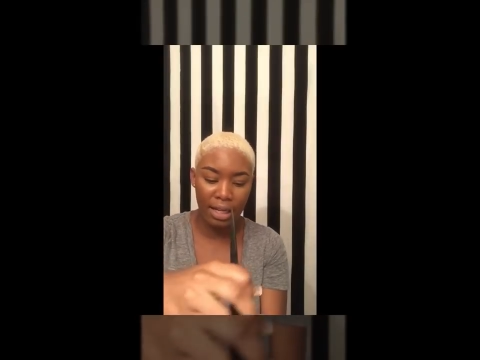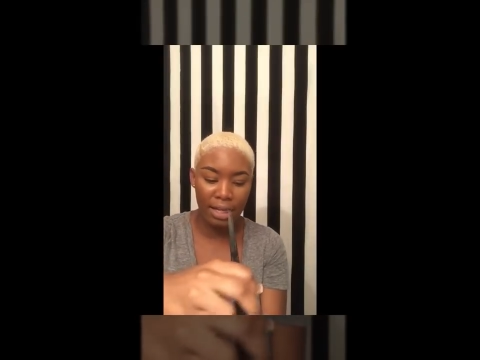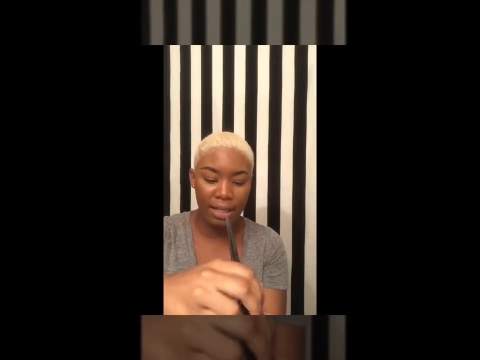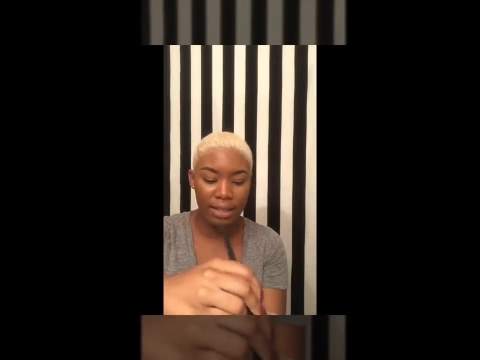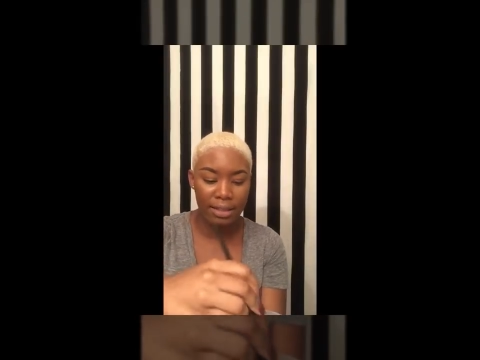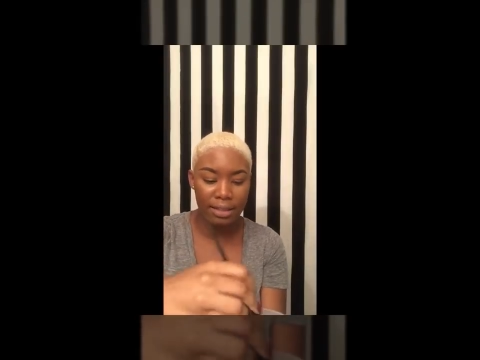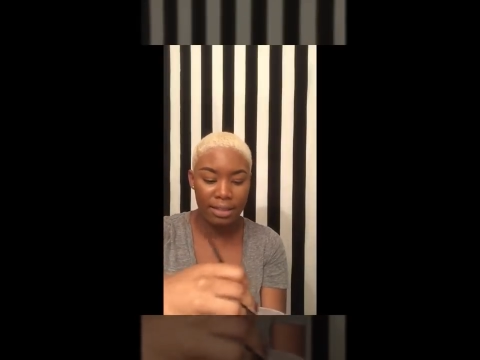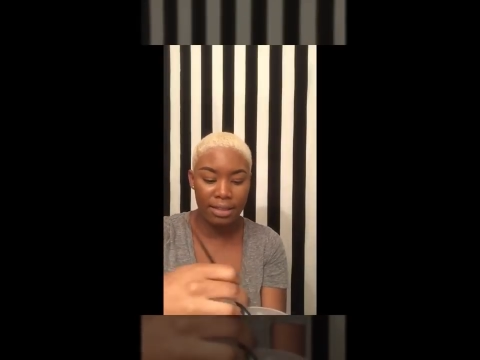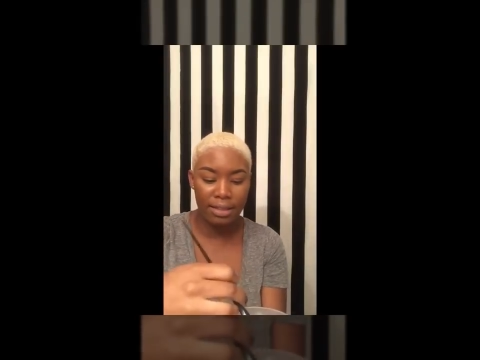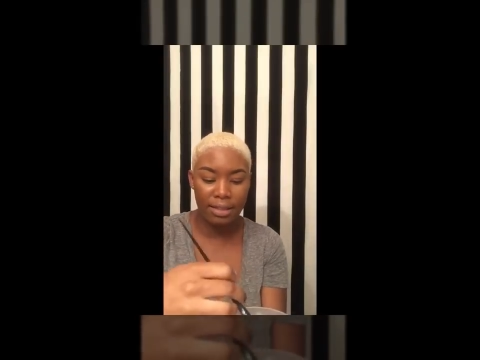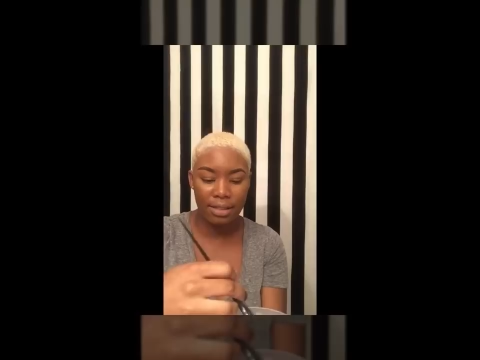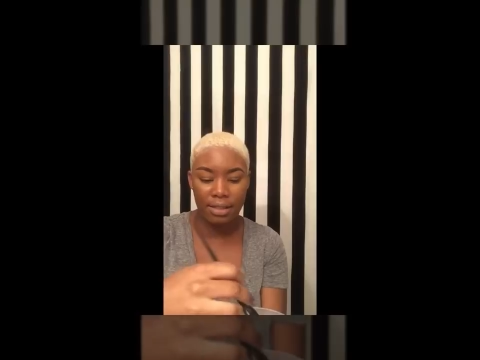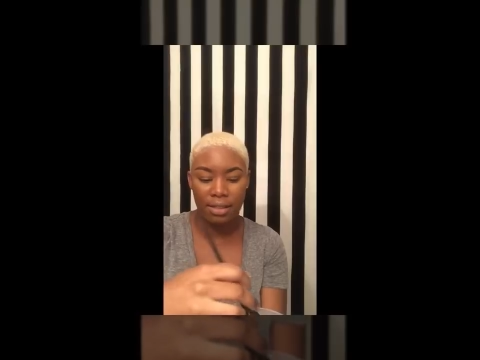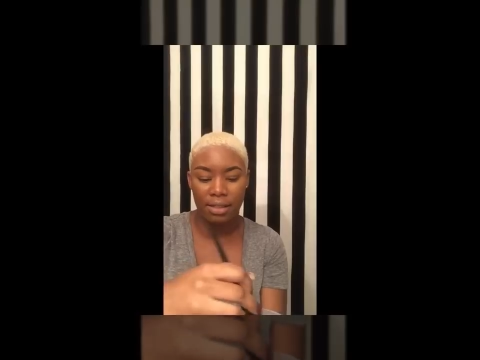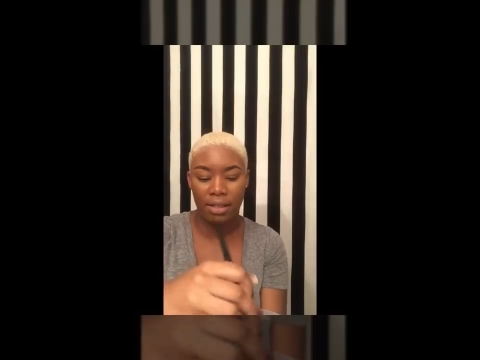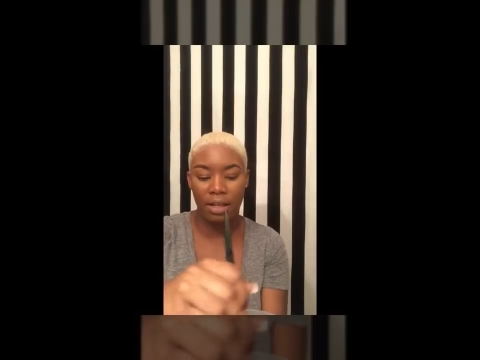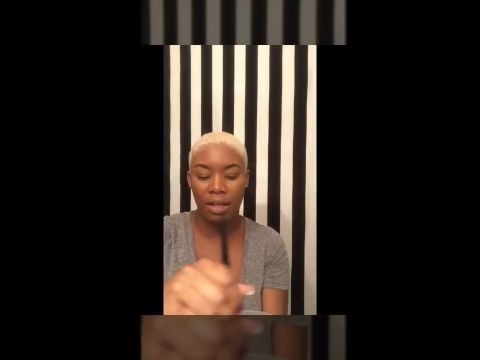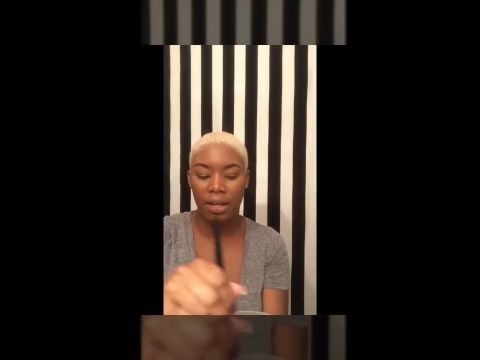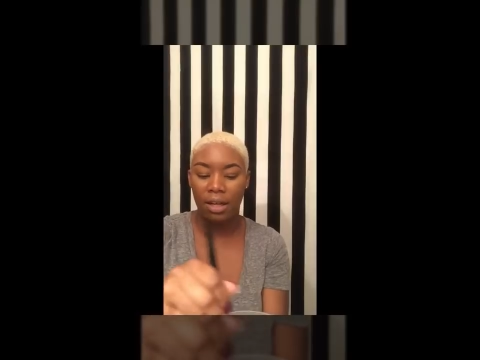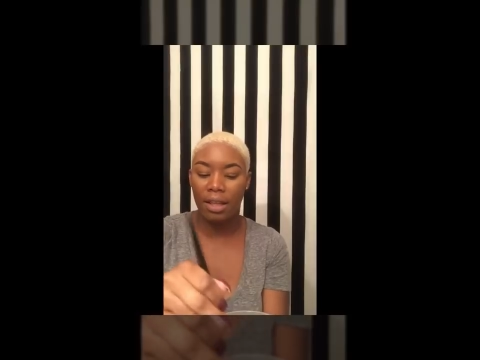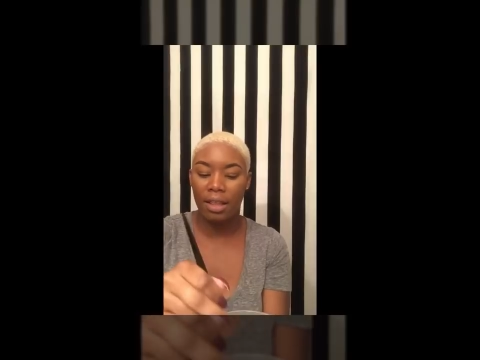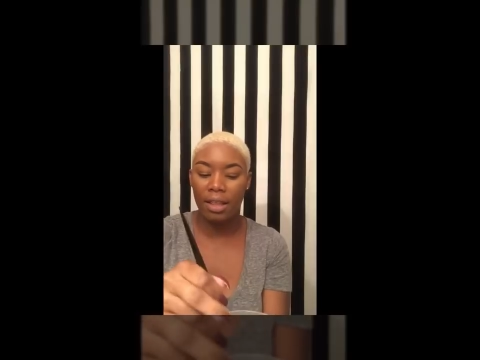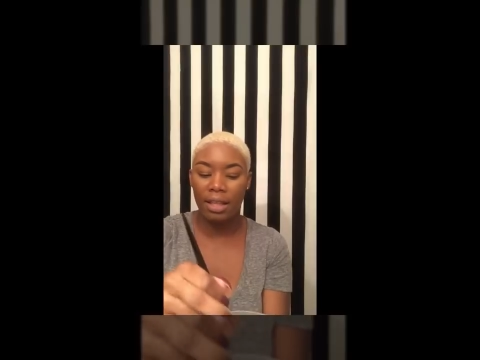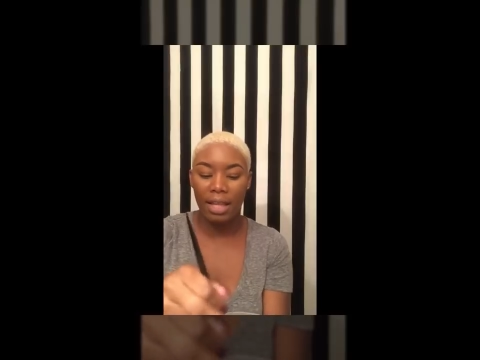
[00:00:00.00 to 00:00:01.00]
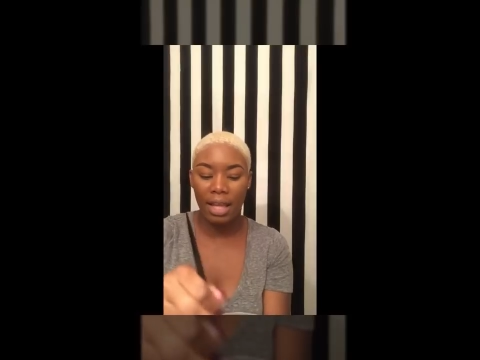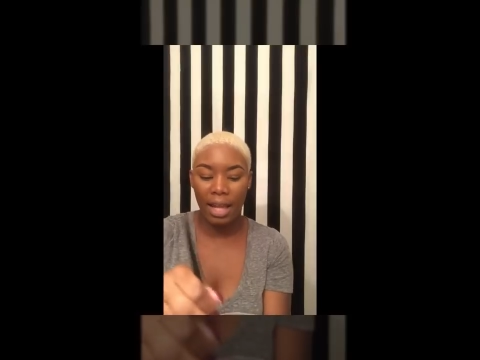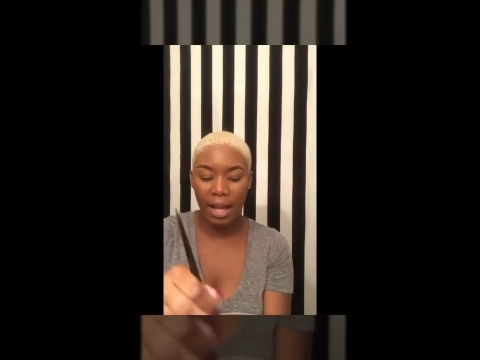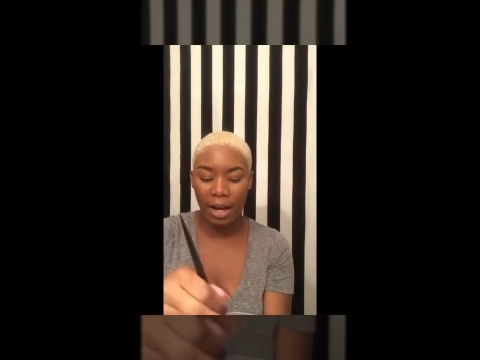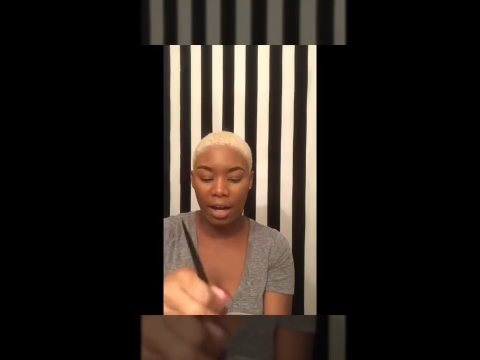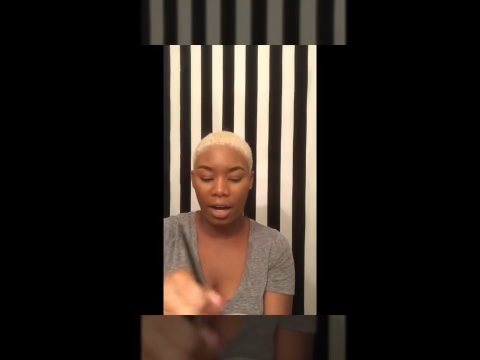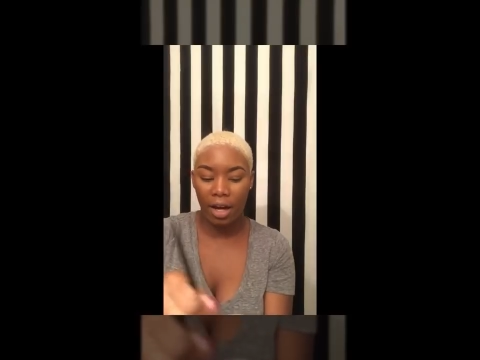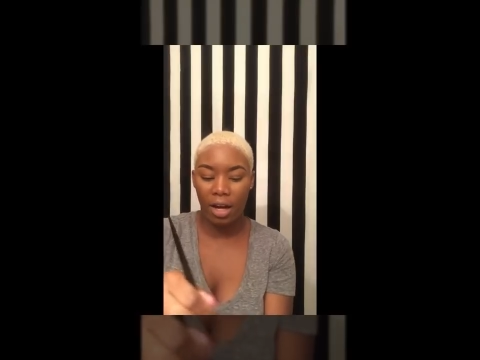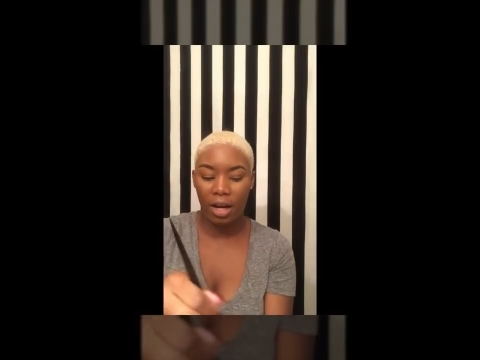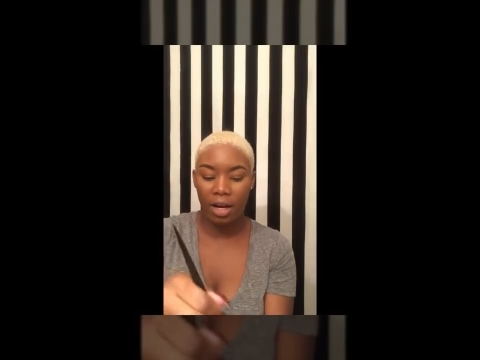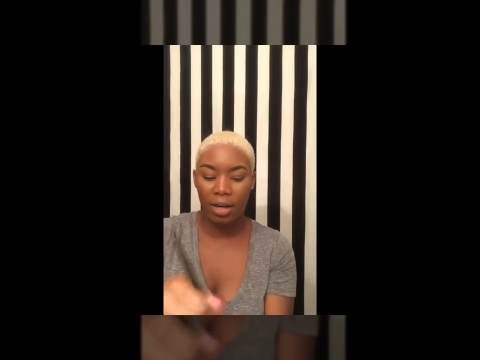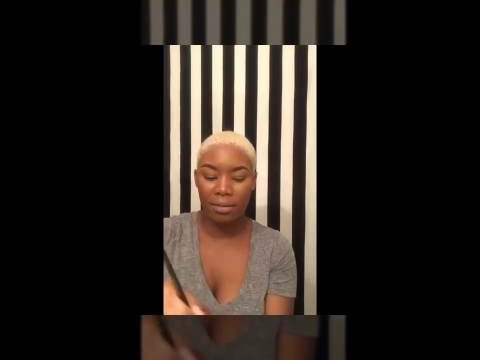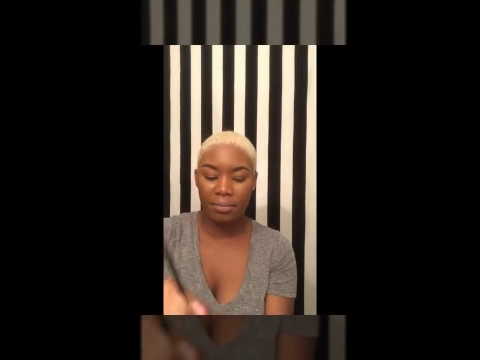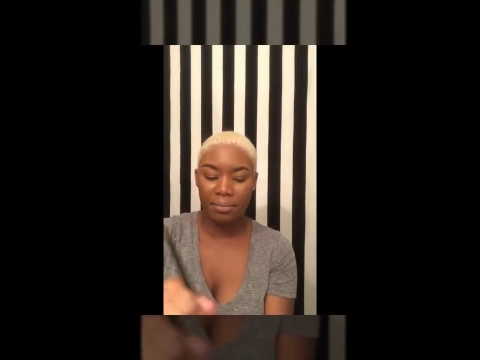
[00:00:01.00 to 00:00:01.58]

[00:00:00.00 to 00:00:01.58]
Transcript: hits the air.